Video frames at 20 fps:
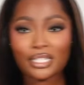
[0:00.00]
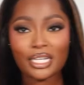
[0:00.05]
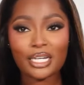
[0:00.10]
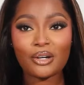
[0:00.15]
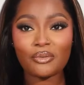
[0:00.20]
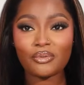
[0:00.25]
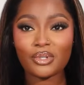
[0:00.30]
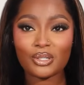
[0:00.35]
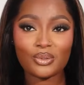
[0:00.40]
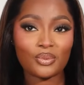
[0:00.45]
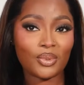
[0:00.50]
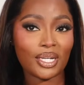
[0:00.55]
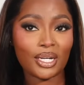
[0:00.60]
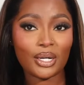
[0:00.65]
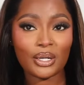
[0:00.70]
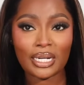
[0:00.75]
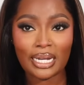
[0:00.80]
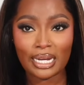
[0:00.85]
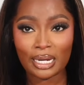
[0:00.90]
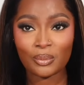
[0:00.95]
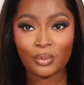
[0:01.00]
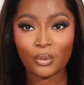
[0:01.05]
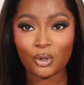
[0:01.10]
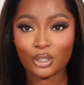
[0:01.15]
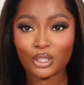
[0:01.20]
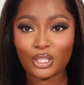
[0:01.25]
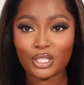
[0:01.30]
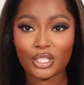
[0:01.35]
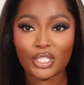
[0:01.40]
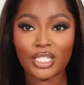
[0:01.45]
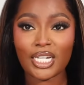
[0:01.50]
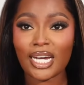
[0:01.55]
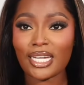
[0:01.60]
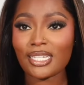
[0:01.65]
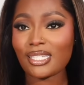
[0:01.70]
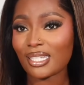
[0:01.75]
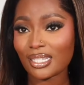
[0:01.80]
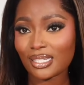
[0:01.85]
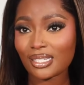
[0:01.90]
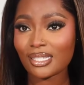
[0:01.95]
take off this wig on camera just so you
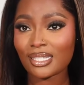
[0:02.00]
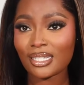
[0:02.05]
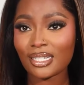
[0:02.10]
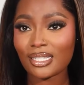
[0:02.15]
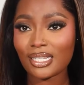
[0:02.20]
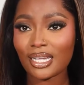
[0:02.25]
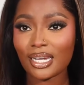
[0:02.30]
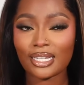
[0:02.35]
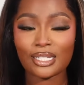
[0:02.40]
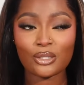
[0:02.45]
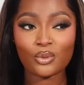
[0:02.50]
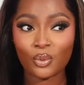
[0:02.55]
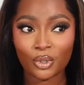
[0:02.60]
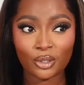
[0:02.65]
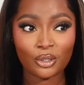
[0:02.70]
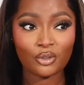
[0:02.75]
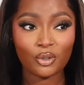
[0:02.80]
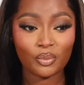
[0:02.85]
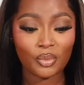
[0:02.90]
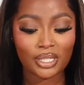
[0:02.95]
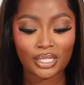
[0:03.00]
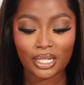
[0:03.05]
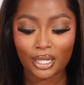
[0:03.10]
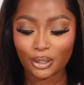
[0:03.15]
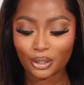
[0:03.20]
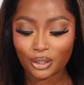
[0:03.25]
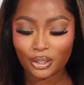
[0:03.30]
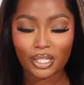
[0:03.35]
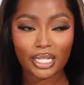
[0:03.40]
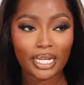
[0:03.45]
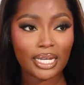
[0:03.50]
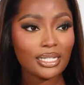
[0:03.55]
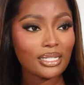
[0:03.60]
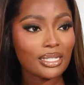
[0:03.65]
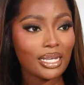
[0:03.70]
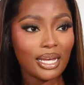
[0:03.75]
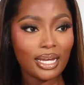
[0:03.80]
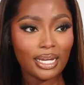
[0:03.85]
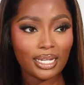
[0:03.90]
guys can see that it's 100% glueless.